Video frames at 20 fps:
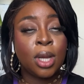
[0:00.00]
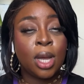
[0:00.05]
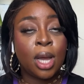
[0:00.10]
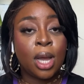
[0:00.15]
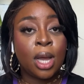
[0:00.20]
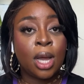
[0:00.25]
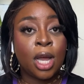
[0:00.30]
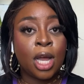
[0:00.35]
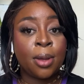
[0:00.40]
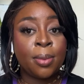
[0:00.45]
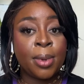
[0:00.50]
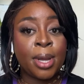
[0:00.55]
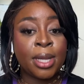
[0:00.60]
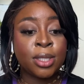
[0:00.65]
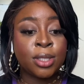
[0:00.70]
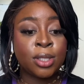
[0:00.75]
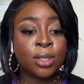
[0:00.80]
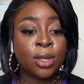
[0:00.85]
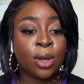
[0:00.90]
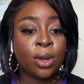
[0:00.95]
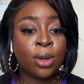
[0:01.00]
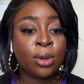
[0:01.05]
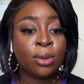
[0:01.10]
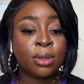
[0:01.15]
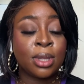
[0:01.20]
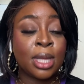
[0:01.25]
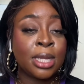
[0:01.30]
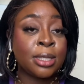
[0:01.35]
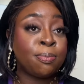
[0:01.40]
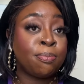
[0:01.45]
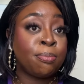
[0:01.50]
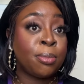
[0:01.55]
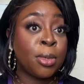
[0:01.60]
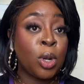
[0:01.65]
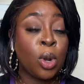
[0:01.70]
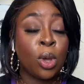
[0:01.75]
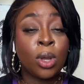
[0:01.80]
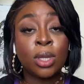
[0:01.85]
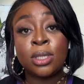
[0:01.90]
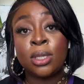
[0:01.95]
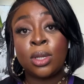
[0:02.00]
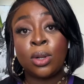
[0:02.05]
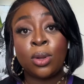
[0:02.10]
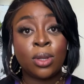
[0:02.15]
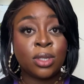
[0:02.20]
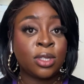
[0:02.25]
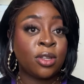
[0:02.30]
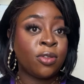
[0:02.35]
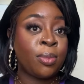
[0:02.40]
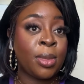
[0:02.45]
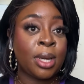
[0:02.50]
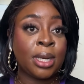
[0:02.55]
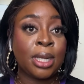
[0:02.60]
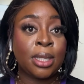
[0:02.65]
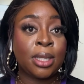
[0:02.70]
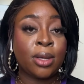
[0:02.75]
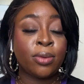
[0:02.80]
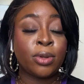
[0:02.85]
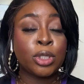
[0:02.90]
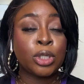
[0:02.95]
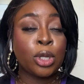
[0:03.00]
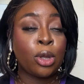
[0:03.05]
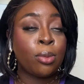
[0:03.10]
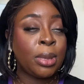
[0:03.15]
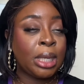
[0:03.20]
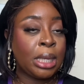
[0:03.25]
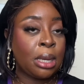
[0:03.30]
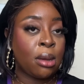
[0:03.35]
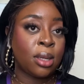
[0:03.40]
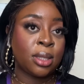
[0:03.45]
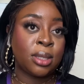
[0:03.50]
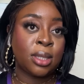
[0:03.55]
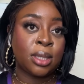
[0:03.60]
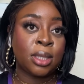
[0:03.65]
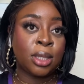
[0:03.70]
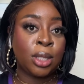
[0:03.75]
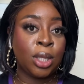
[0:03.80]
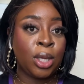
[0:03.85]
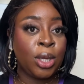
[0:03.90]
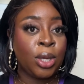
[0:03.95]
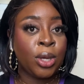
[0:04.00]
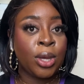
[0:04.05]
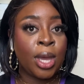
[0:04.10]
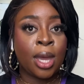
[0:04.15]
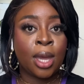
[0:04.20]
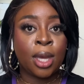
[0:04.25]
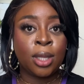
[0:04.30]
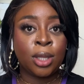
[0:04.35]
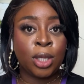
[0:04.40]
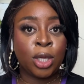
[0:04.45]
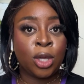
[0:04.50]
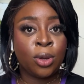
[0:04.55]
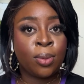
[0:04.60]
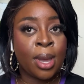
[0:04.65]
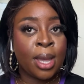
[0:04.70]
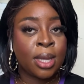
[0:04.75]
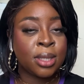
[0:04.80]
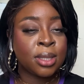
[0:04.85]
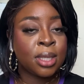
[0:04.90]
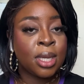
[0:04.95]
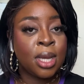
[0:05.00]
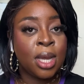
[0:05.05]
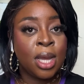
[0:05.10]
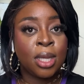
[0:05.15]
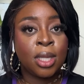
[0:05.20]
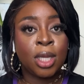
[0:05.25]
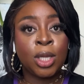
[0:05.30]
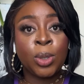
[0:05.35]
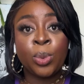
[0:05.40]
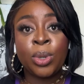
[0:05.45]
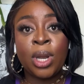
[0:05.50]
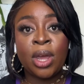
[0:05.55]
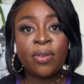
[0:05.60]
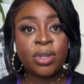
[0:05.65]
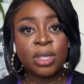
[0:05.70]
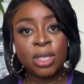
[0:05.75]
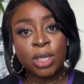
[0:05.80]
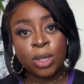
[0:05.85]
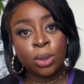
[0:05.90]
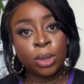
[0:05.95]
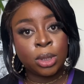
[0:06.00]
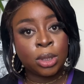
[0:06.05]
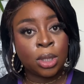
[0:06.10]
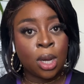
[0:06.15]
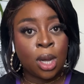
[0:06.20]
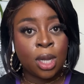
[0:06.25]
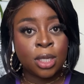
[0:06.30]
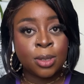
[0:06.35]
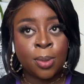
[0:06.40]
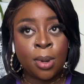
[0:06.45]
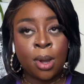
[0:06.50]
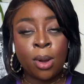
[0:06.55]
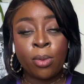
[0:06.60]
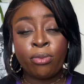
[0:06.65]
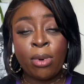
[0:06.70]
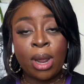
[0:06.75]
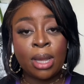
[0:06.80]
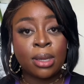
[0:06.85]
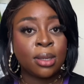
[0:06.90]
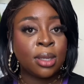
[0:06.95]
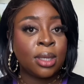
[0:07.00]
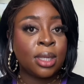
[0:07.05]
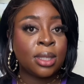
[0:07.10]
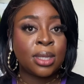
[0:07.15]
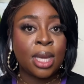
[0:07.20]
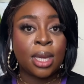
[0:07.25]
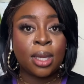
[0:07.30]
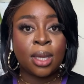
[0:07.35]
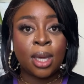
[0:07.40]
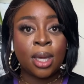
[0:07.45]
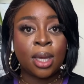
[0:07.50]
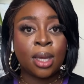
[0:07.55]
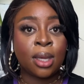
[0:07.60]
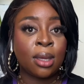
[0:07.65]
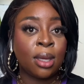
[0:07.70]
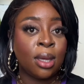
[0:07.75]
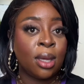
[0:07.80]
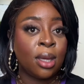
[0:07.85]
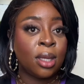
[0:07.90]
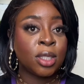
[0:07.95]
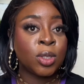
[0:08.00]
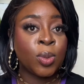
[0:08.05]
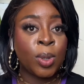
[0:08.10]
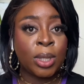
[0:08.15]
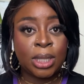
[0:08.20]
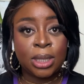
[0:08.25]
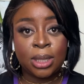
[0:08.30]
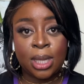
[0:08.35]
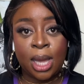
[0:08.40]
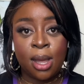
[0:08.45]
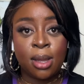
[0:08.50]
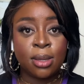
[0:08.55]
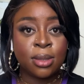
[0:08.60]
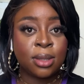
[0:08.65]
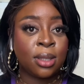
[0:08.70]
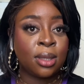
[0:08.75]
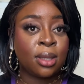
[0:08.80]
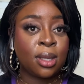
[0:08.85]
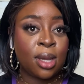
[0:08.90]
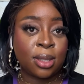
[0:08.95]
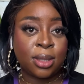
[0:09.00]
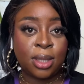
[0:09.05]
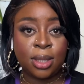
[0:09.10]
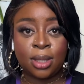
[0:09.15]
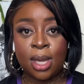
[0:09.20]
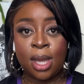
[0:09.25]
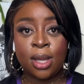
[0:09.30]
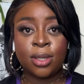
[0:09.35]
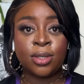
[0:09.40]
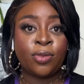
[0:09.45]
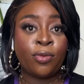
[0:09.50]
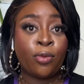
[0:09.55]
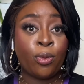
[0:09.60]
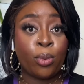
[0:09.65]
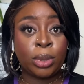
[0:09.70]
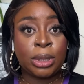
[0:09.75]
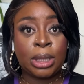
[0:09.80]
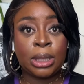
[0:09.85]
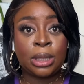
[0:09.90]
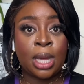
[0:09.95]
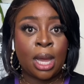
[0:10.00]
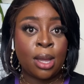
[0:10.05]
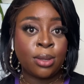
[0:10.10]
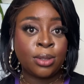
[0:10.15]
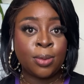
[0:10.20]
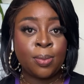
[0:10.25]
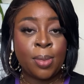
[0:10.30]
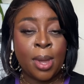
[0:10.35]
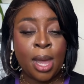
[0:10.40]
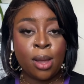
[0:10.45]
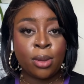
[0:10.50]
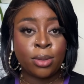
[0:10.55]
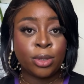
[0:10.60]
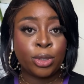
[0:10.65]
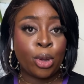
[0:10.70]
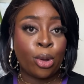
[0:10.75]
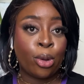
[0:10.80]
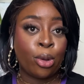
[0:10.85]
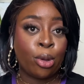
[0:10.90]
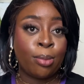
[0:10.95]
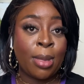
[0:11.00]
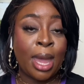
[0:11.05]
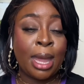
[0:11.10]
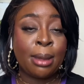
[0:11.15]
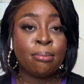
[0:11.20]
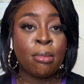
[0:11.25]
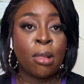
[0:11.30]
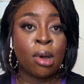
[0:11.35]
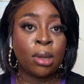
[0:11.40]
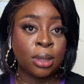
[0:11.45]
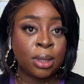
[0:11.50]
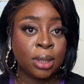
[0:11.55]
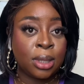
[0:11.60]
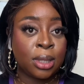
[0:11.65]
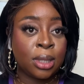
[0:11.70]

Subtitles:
And so there's lots and lots of money. There are so many artists in the UK and the US that you will never see on charts, but are regularly taking £20,000, £30,000, £40,000 home a month